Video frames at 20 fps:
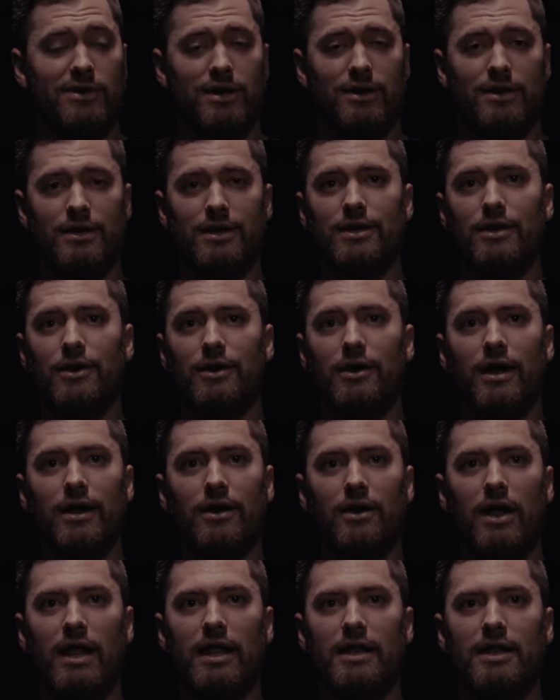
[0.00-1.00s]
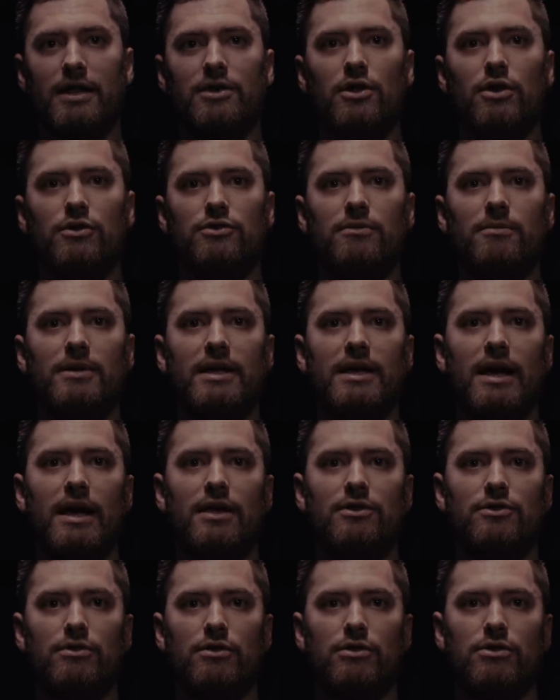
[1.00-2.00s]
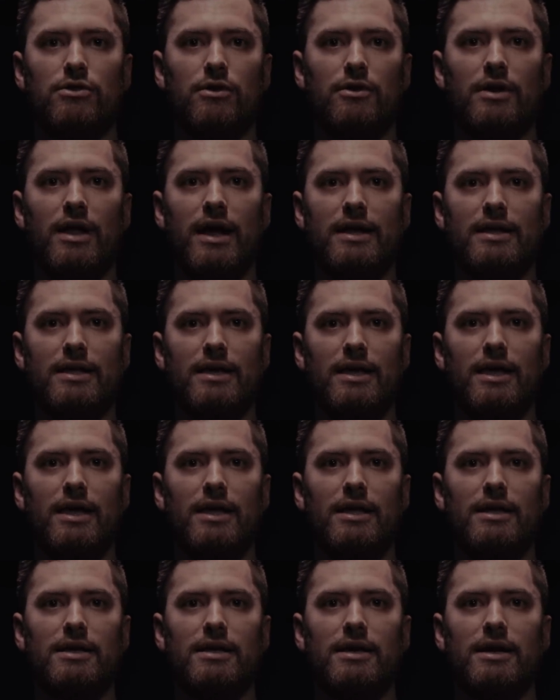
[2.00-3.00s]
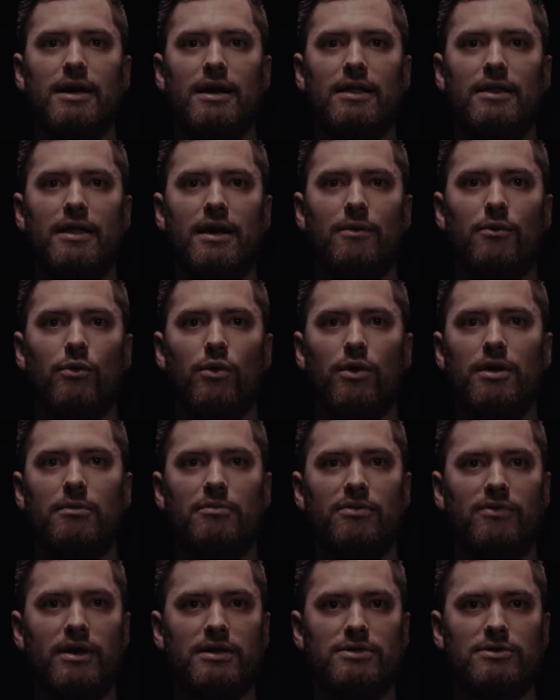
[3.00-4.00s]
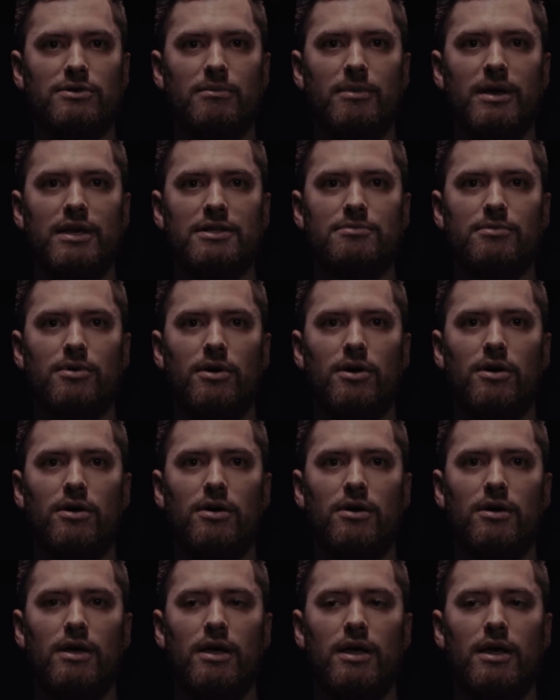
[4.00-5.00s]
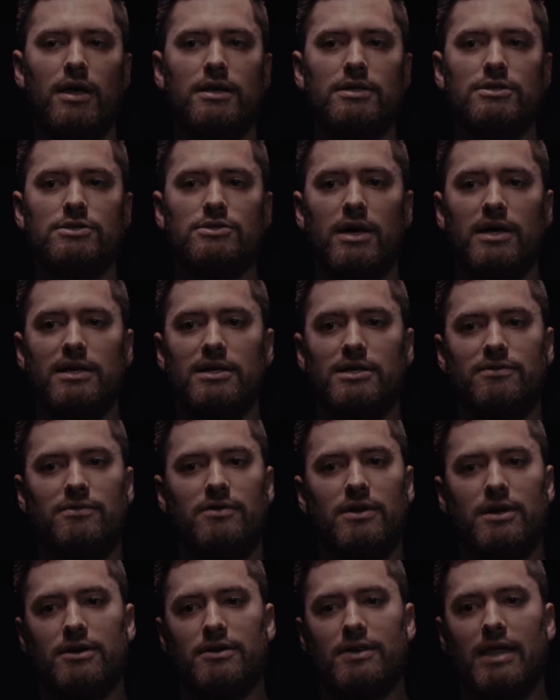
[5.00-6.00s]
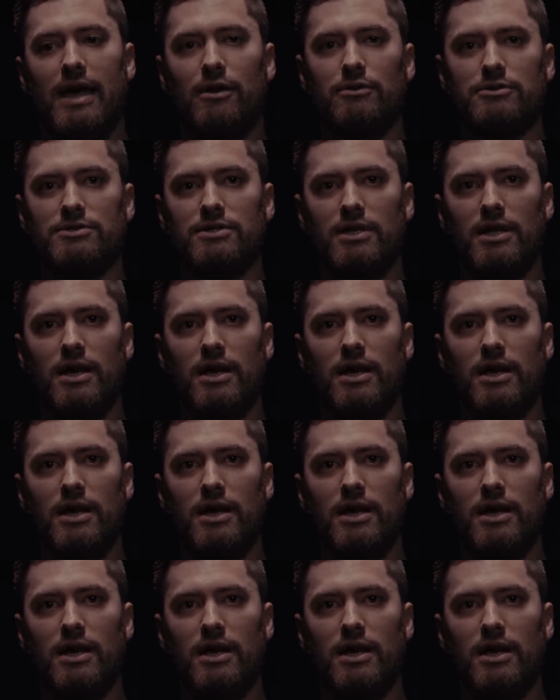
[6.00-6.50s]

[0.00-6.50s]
figured, you know, I don't, I didn't know too many guys who could throw 98 uh, that weren't in professional baseball. So I just figured that was